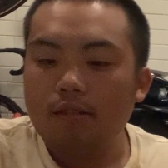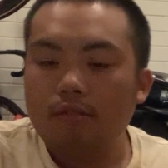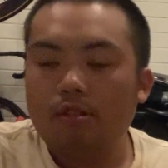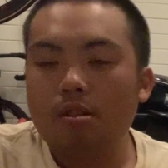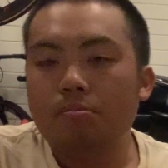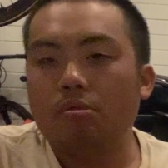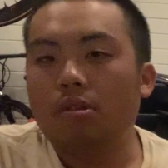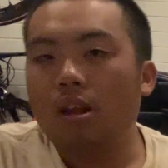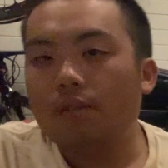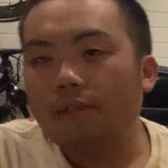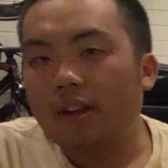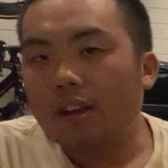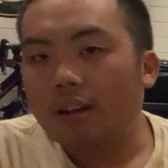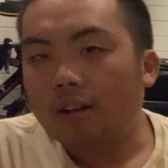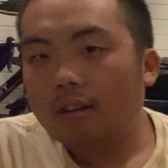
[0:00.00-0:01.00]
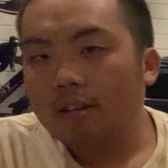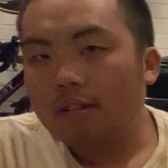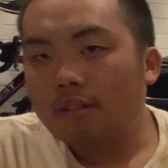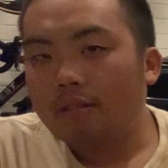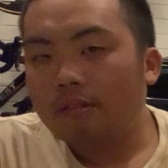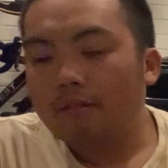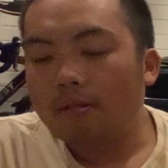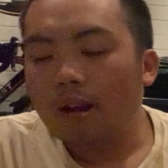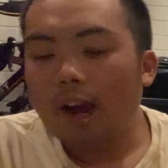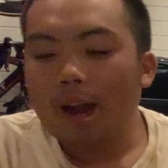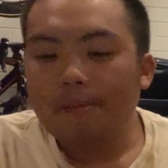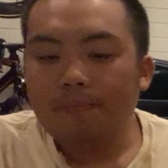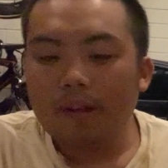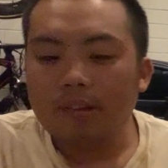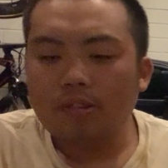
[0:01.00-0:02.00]
simple living right
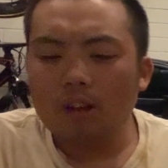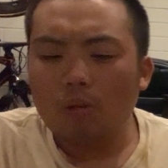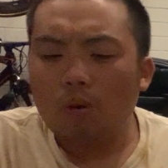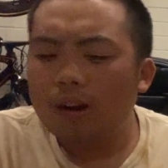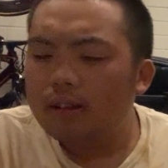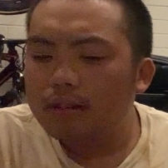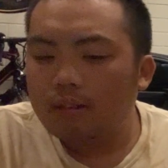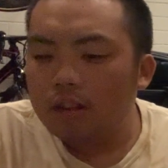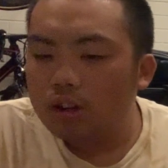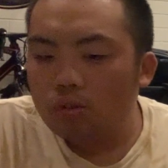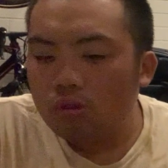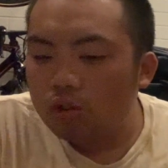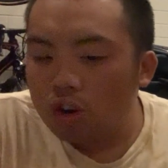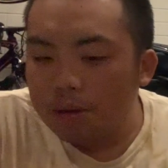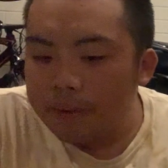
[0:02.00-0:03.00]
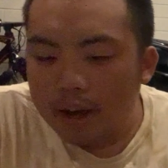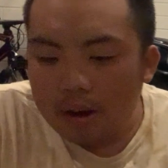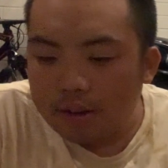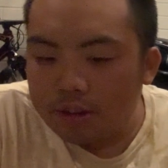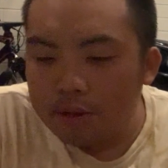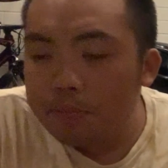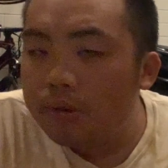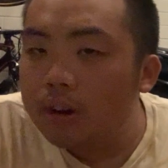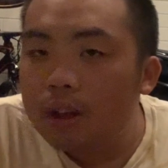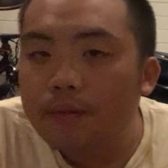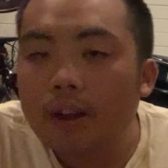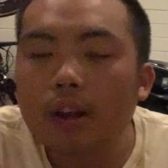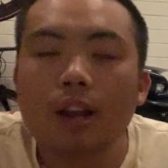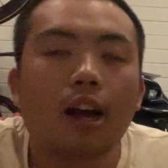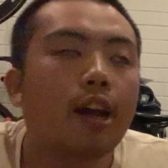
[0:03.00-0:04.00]
and so what is digital nomad simple
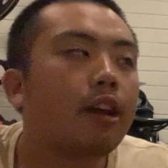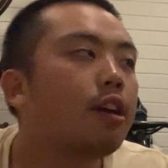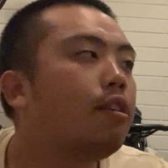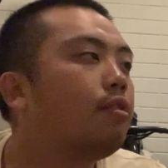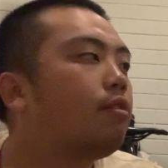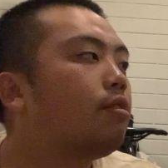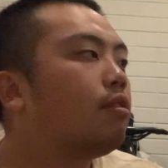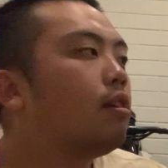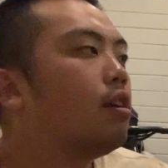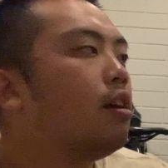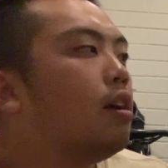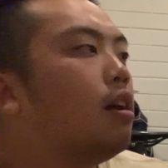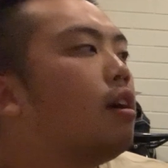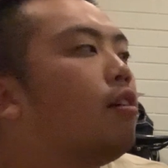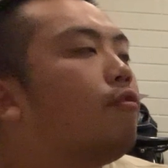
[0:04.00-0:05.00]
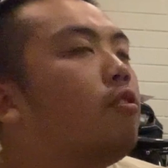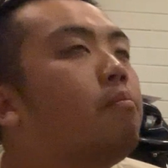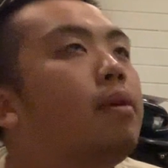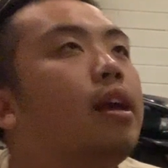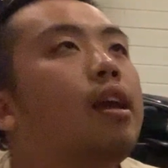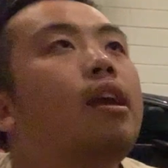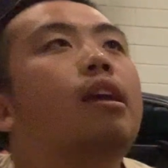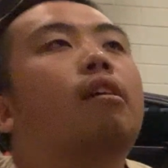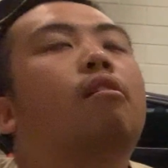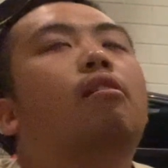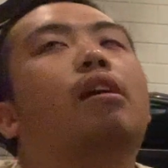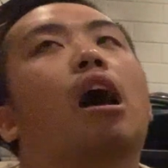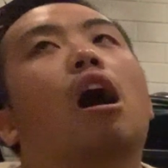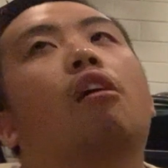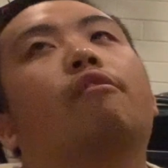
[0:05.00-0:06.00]
living like it's for me and
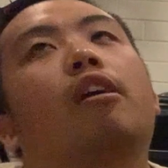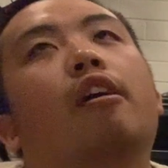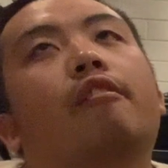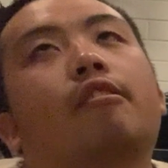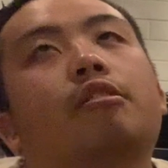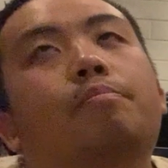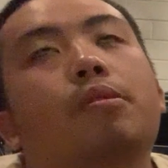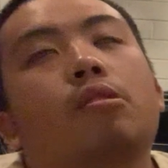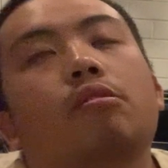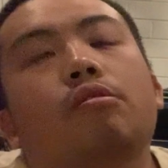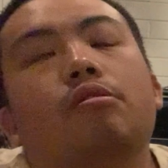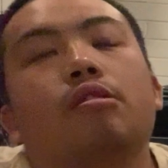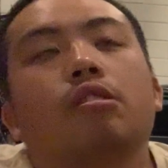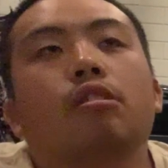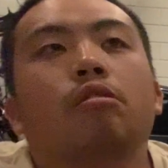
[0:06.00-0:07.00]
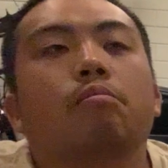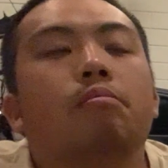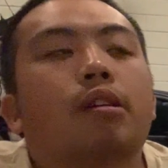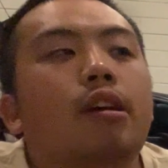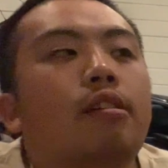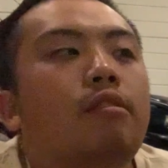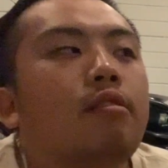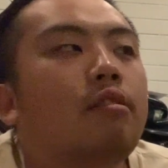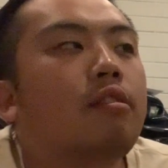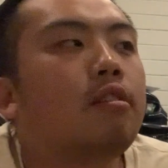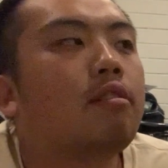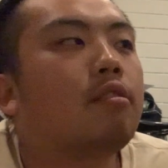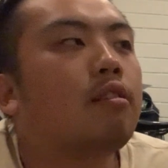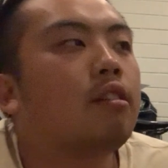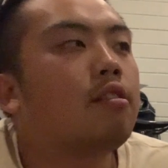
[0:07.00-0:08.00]
how I experienced it, it's
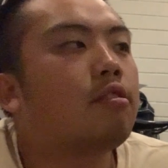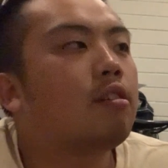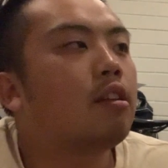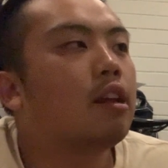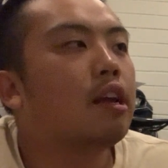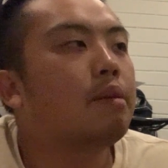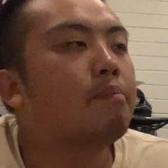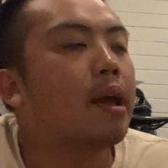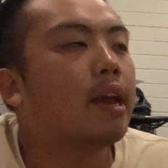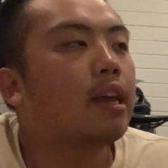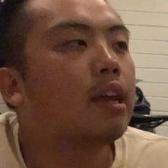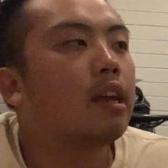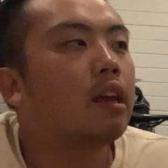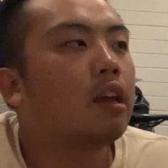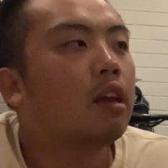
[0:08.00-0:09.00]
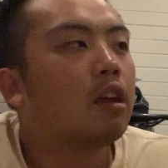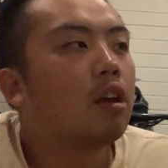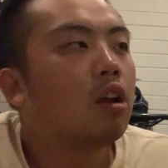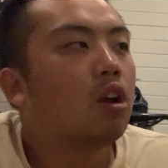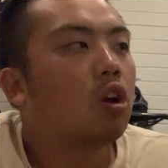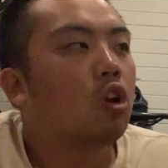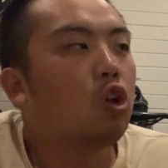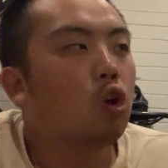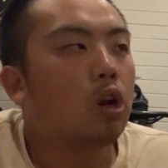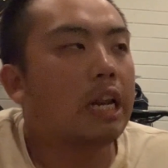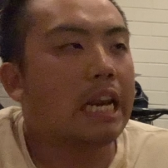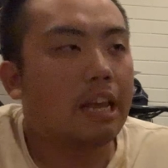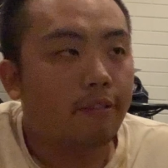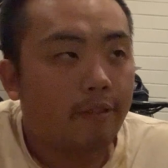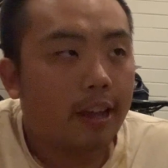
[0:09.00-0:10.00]
just literally making your
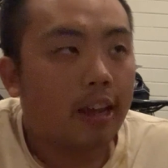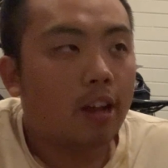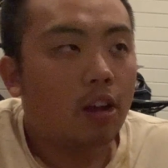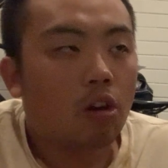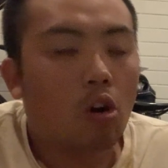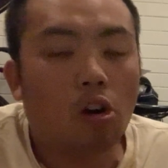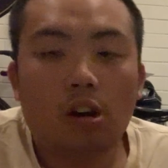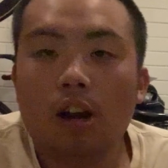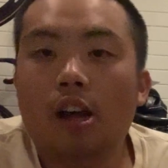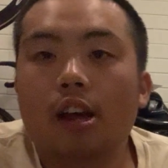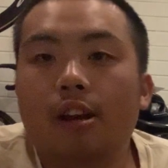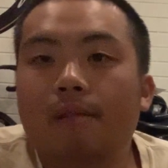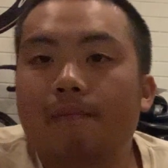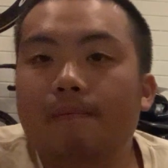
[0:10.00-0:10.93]
living online,